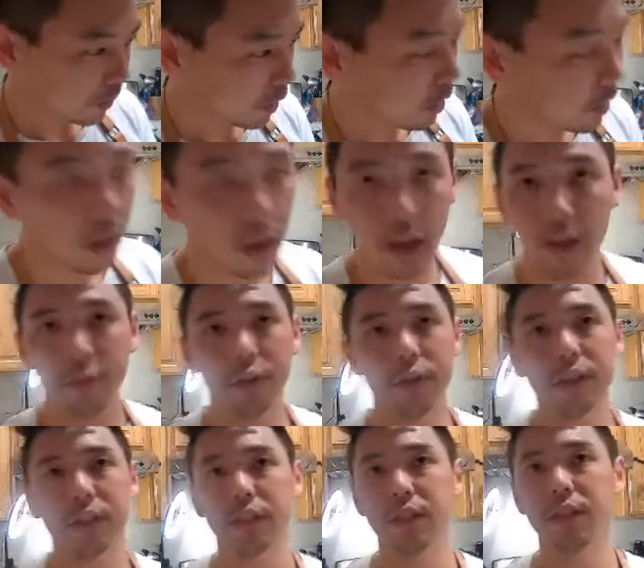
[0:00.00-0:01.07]
if you're
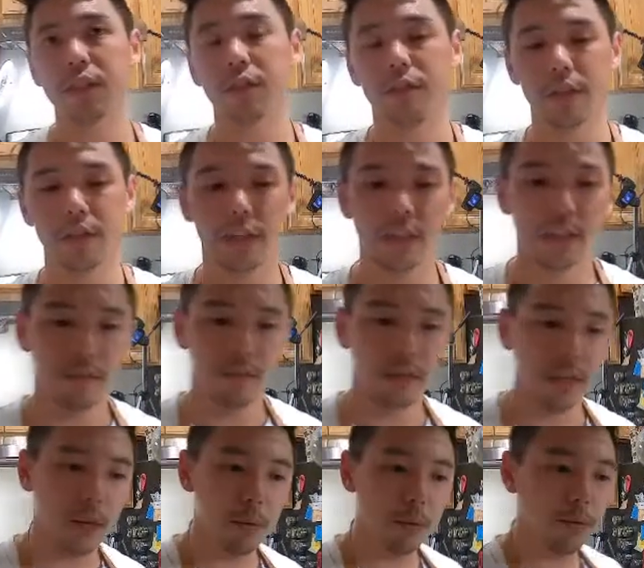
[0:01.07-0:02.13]
interested in stuff like that,
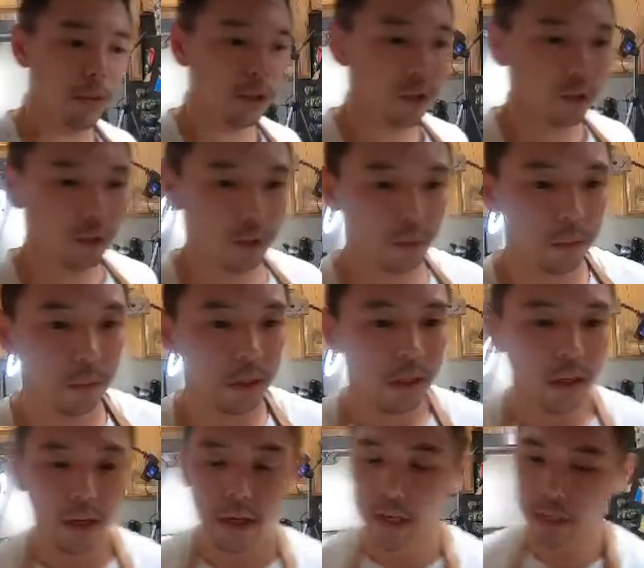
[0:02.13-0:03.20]
definitely hop over to the YouTube
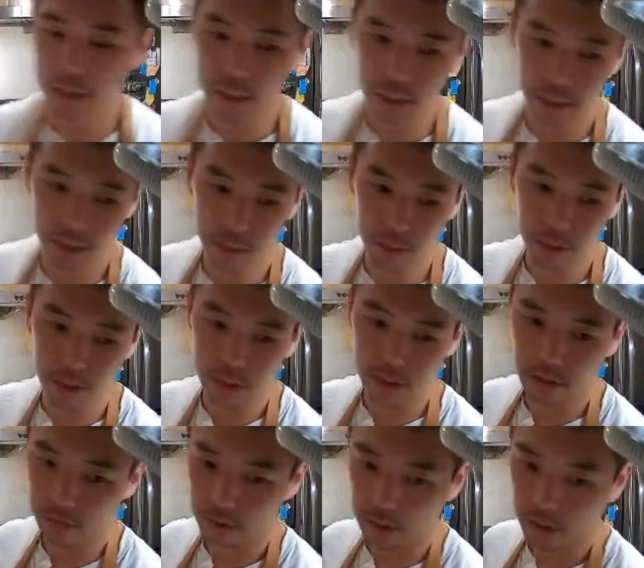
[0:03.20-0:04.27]
and check some of that
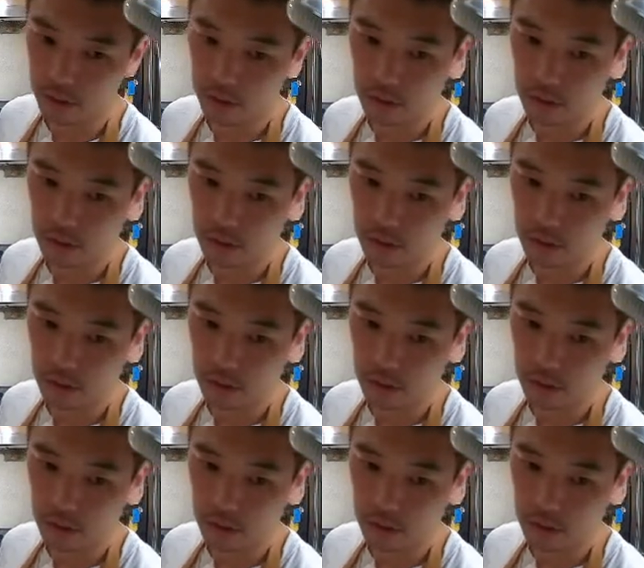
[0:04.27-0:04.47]
stuff out.